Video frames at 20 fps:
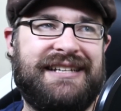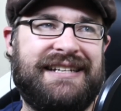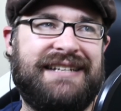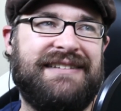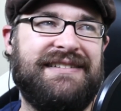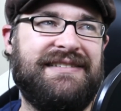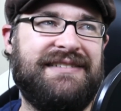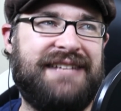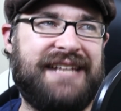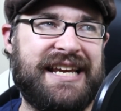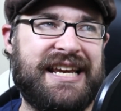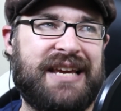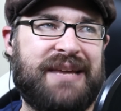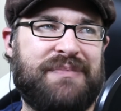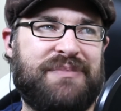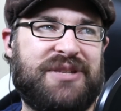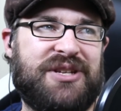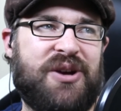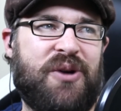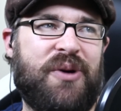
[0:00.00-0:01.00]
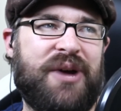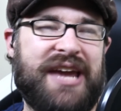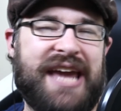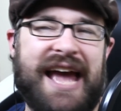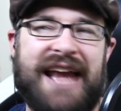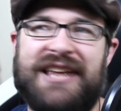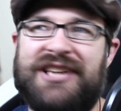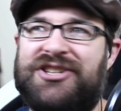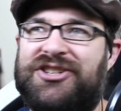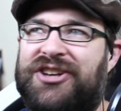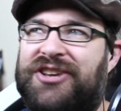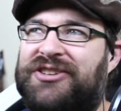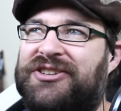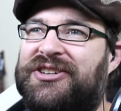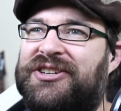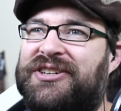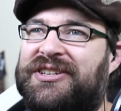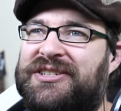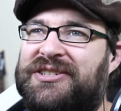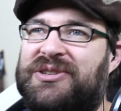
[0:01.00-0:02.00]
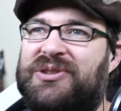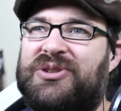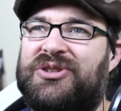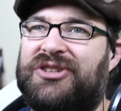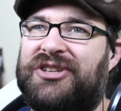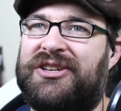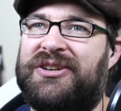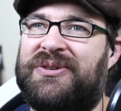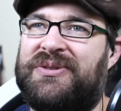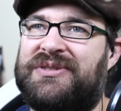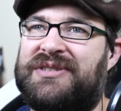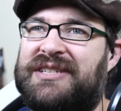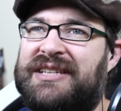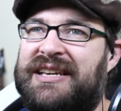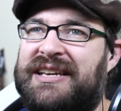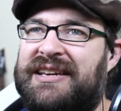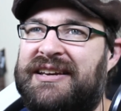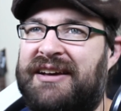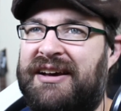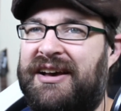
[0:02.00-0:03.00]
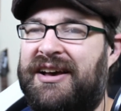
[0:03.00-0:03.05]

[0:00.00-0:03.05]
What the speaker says: teams going at each other, because you usually don't see